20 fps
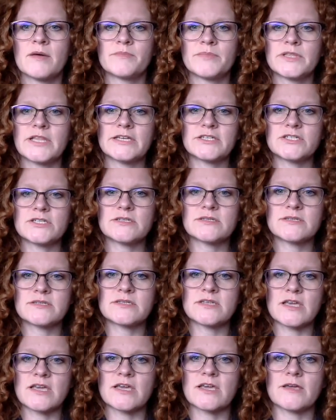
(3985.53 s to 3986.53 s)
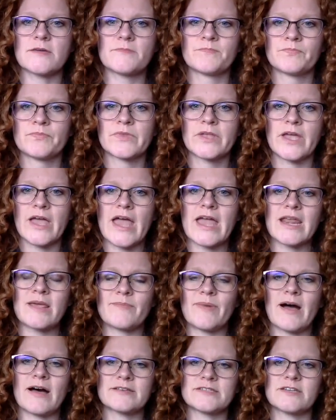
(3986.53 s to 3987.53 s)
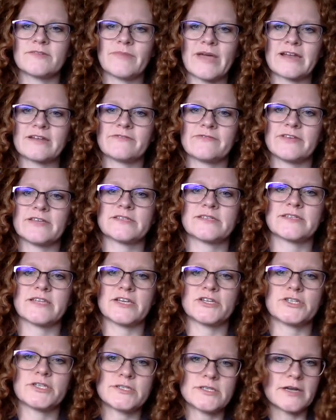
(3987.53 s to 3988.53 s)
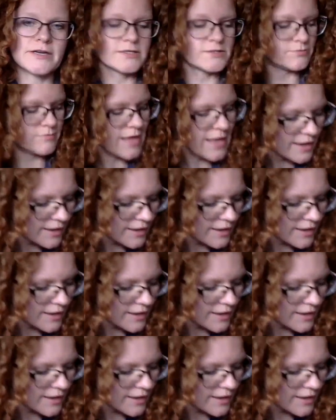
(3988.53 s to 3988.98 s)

But let's just see any positive manifestations on its way.